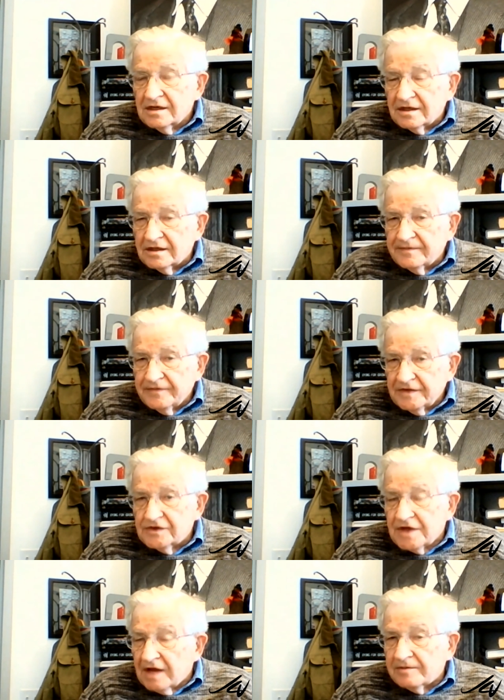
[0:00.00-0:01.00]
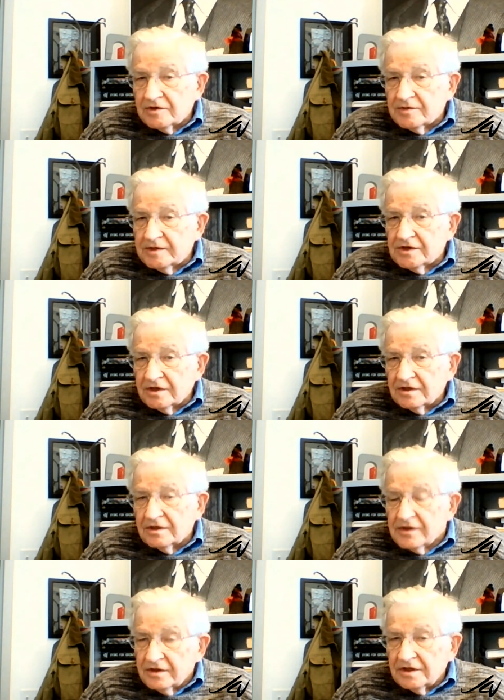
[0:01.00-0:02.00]
uh, establishment
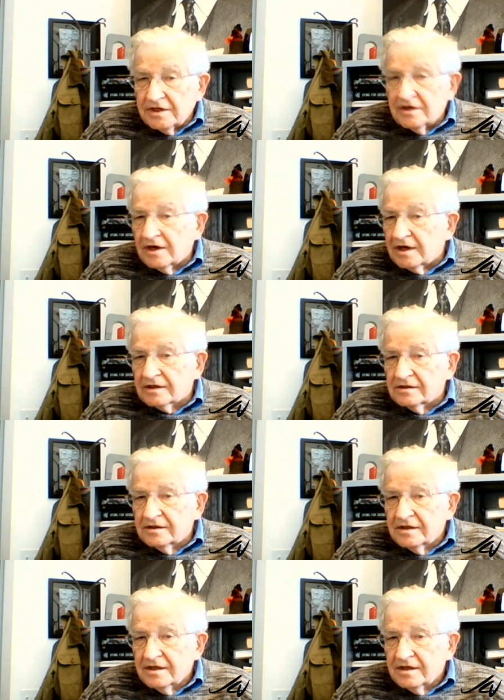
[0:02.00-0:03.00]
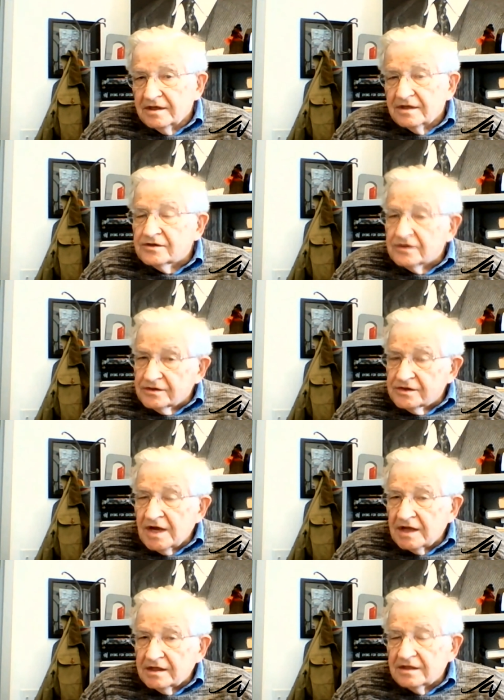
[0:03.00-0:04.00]
journal, the lead article. So it's
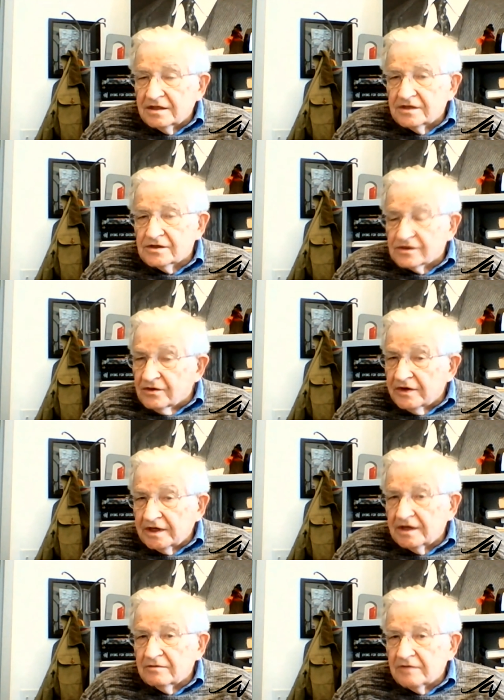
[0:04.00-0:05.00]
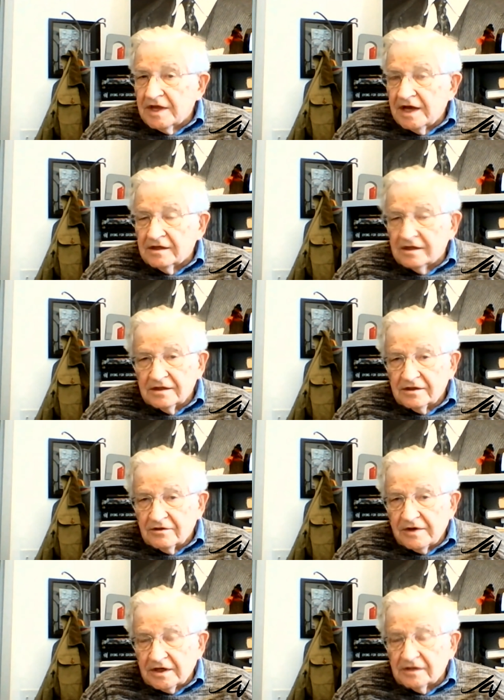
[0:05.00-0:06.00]
not that this is going on without
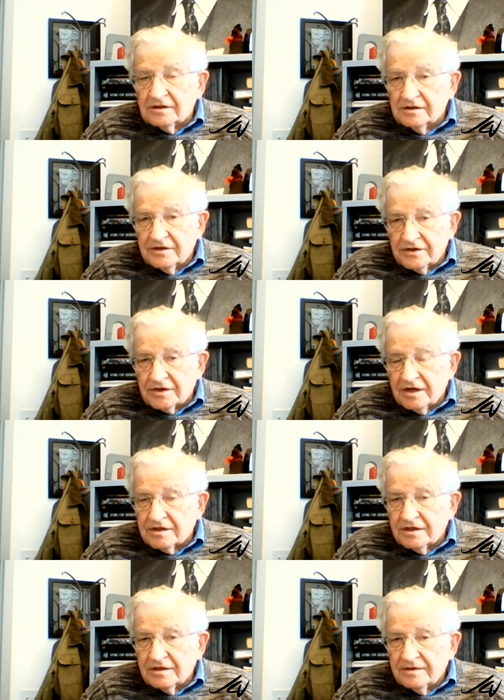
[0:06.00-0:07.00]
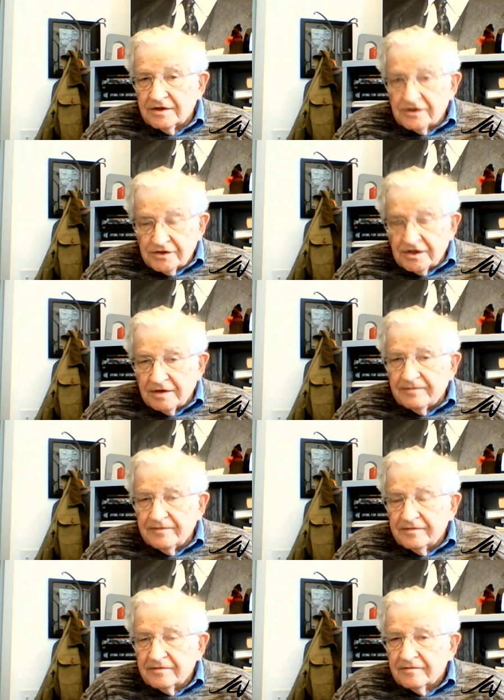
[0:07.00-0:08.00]
critical discussion. There's some,
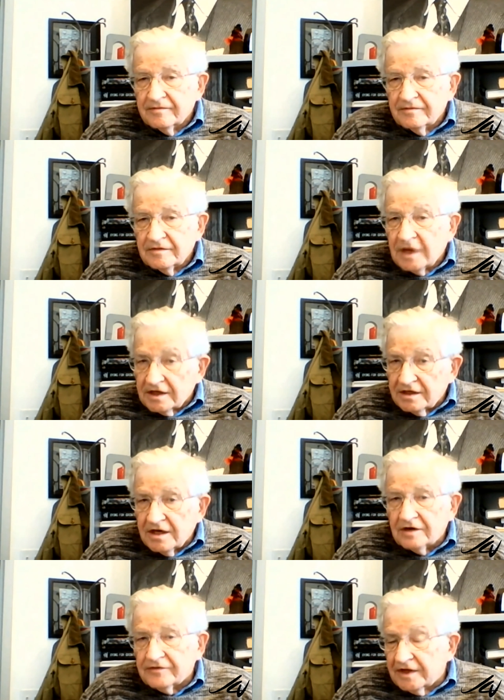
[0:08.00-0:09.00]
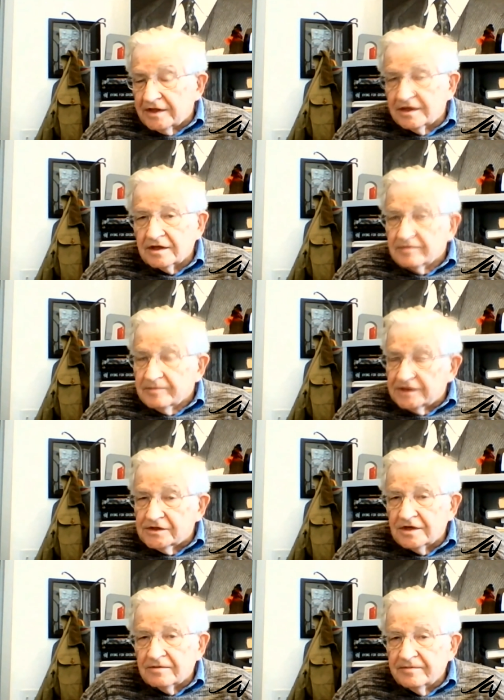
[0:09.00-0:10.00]
not enough, I think, but
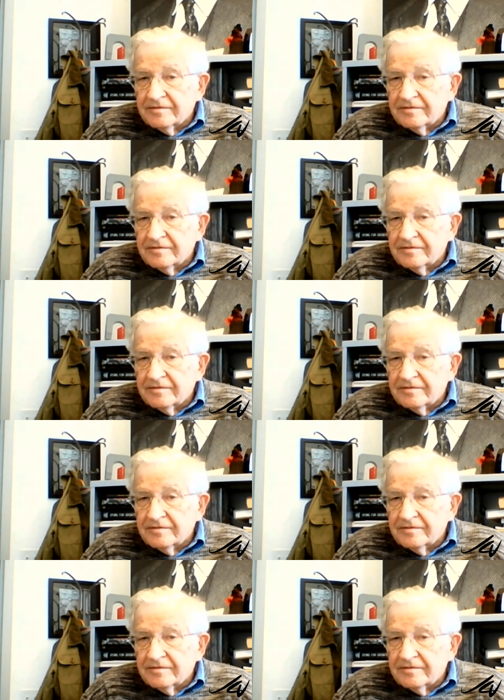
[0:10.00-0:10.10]
some.